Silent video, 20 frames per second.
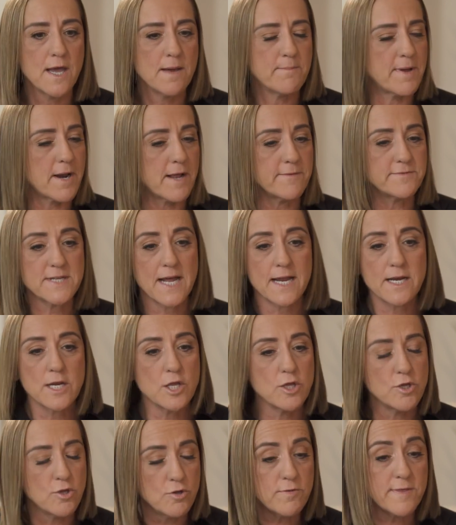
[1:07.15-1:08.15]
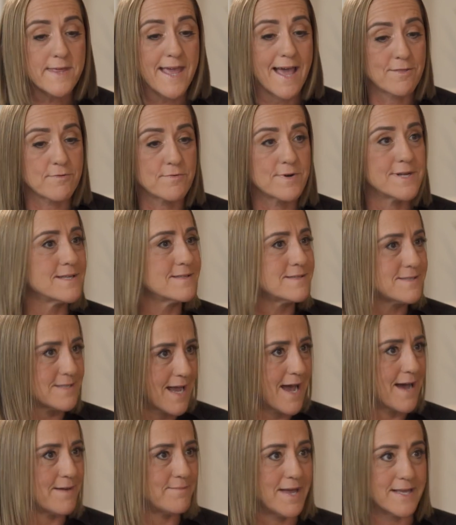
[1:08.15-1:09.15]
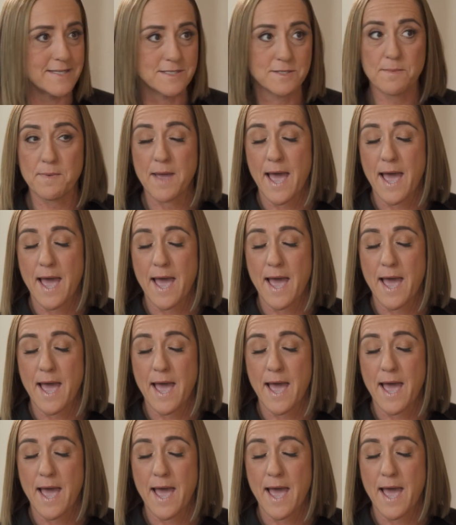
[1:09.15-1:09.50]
but I've done youth gatherings and